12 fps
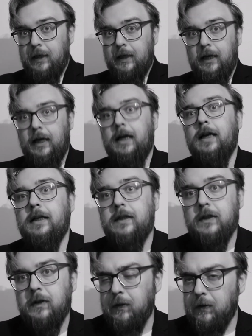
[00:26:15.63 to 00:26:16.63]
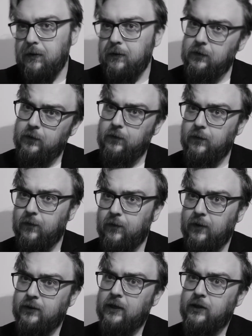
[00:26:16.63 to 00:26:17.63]
and it's a sort of,
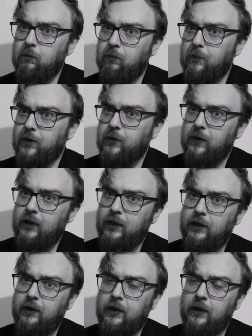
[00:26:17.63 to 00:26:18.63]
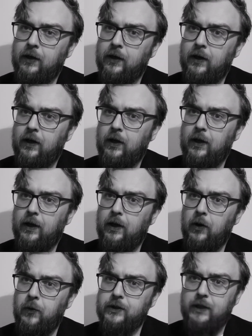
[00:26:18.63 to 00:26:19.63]
it's somewhere between
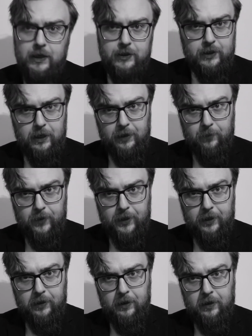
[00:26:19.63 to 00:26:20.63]
Whose Line Is It Anyway